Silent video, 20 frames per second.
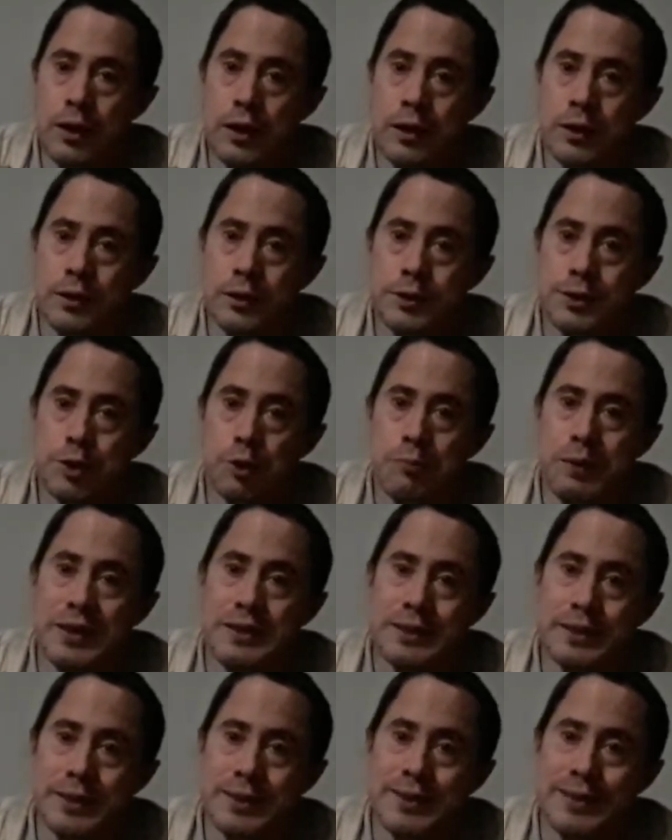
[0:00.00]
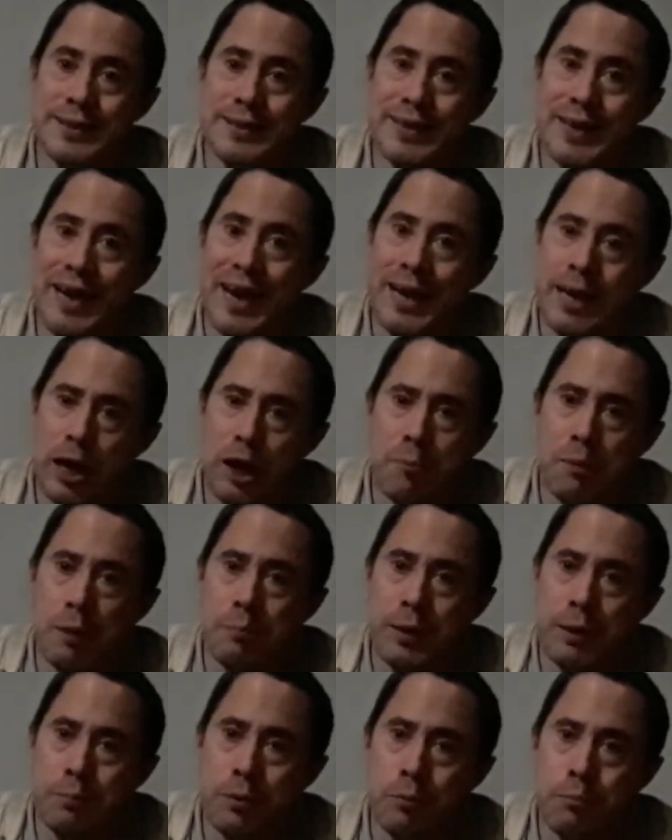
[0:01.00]
So basically, I care about
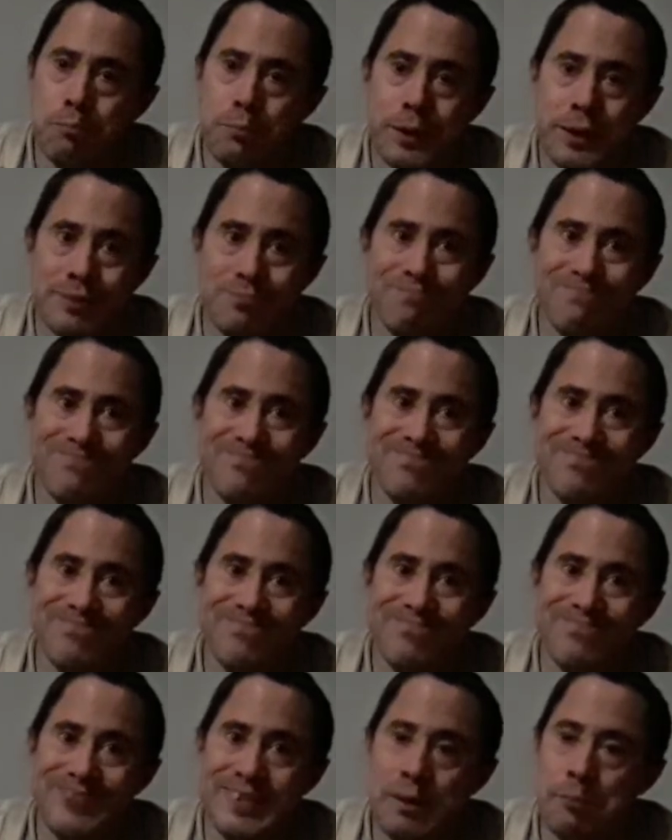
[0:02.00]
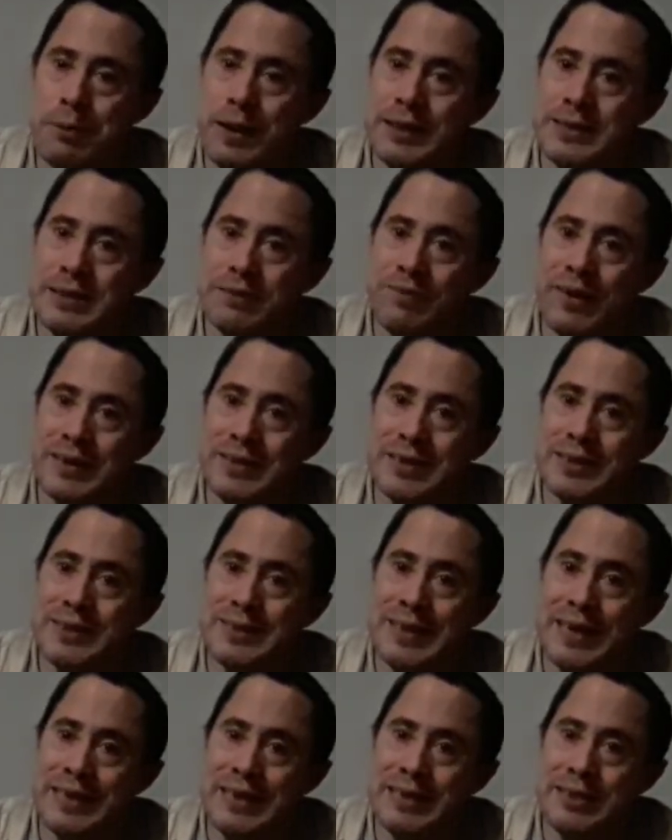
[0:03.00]
people, but the basic fact is
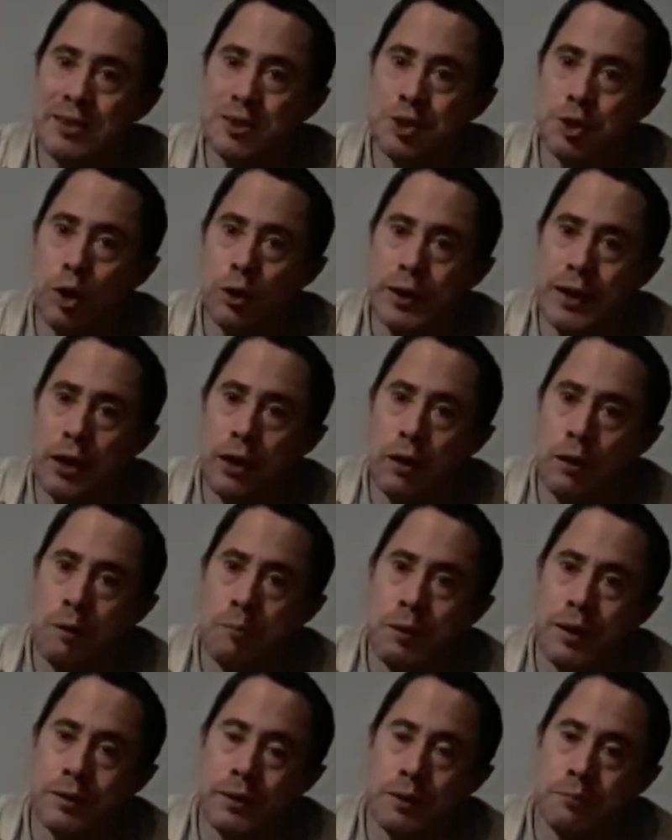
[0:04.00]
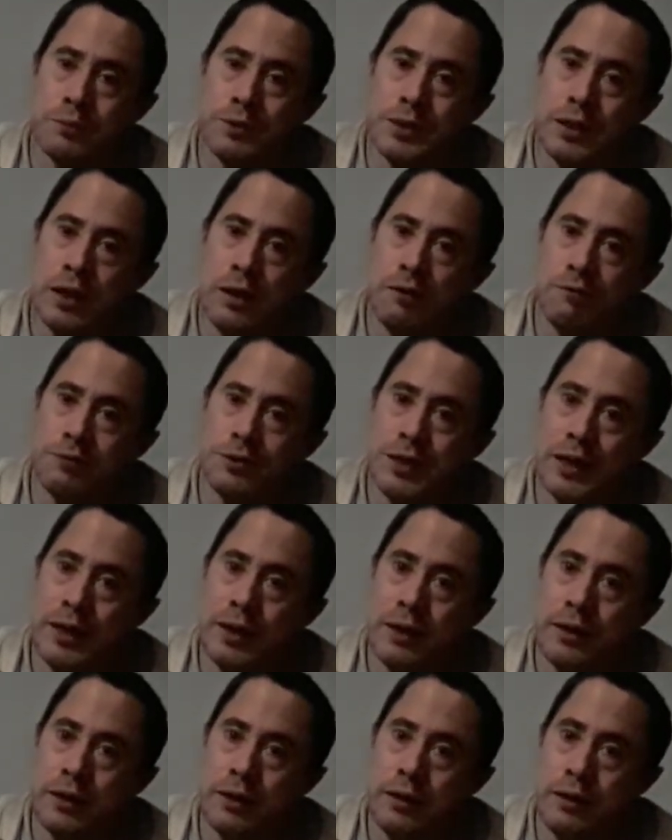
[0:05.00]
they need to start caring about themselves.
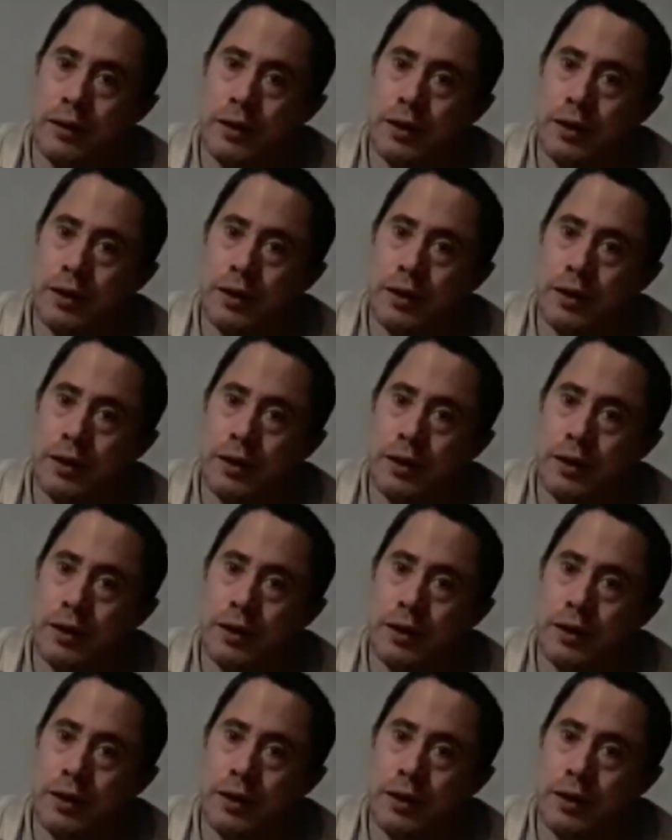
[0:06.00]
And